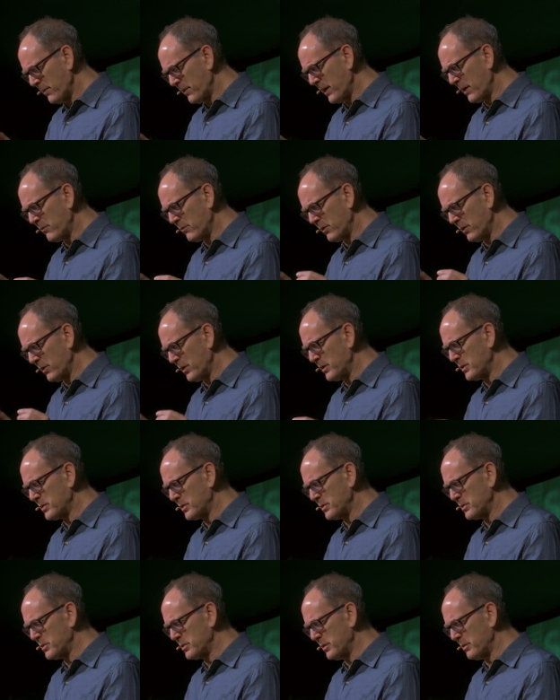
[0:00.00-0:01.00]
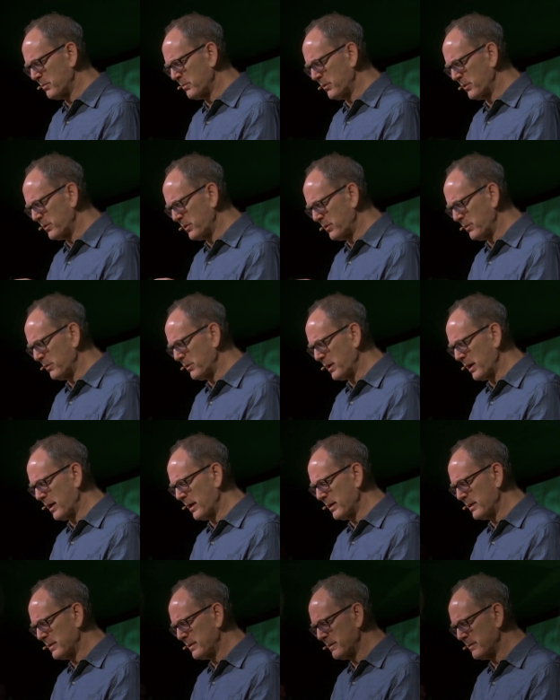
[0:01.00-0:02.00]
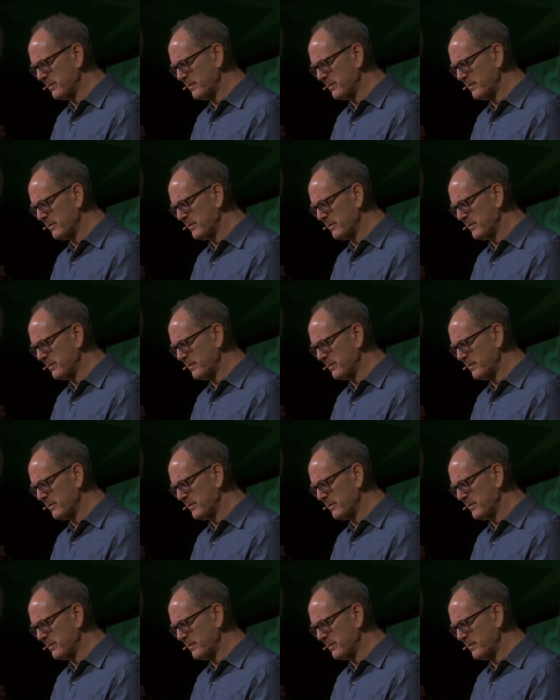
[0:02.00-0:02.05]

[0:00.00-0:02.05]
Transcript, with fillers: that relationship with you, God.